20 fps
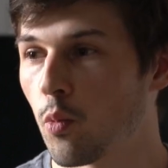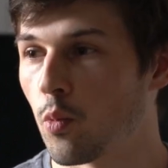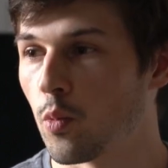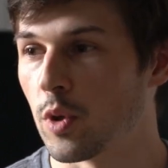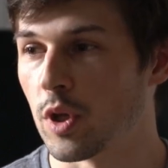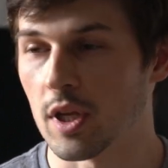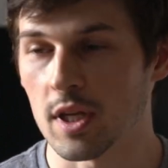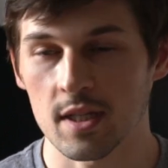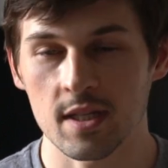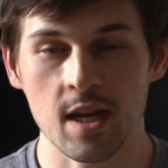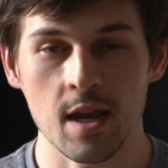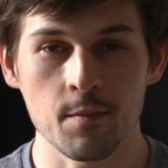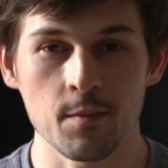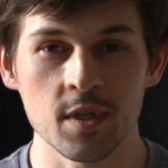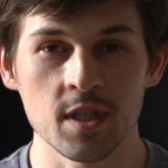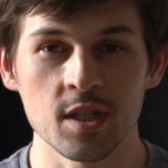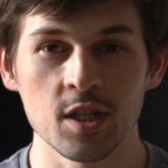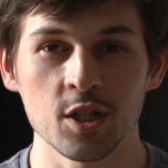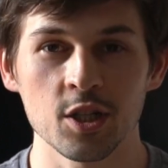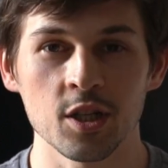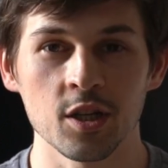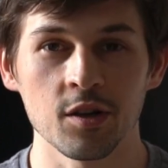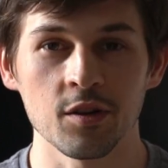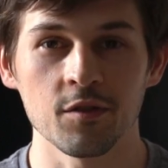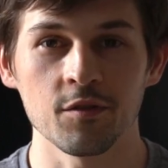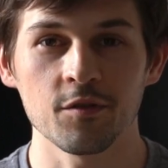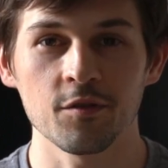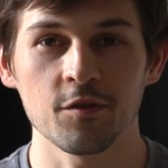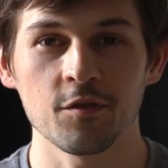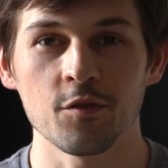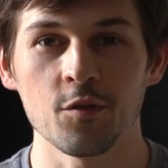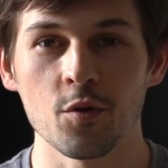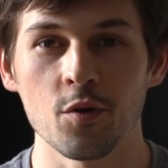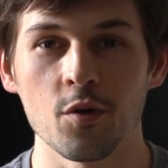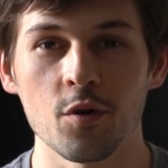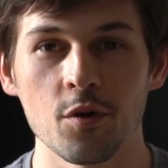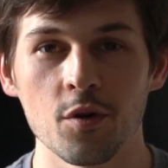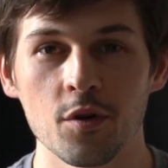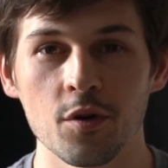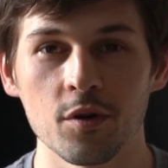the same position
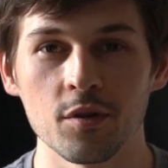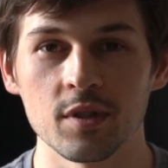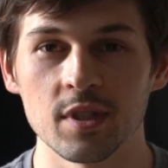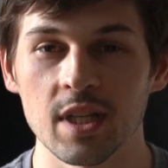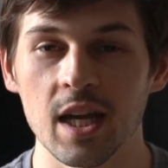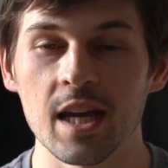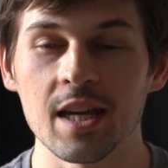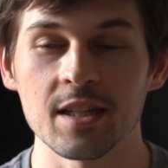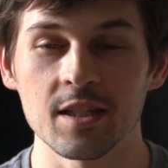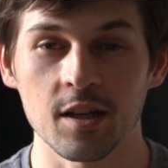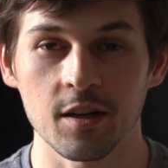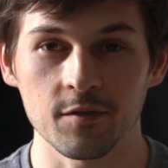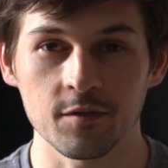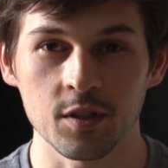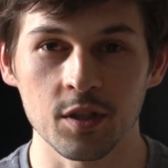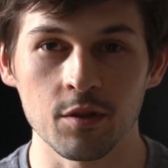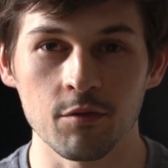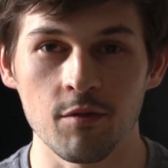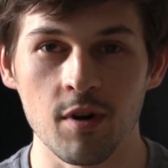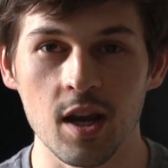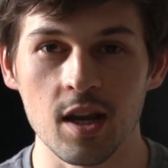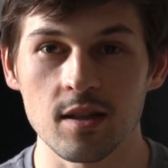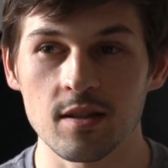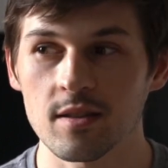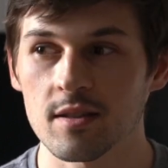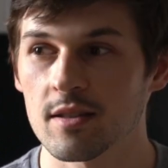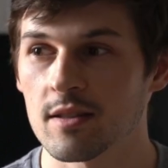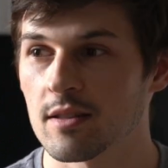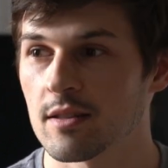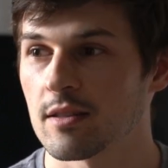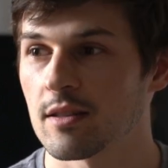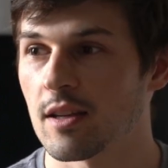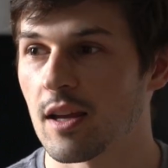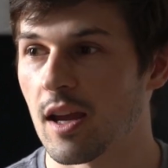for days after the race,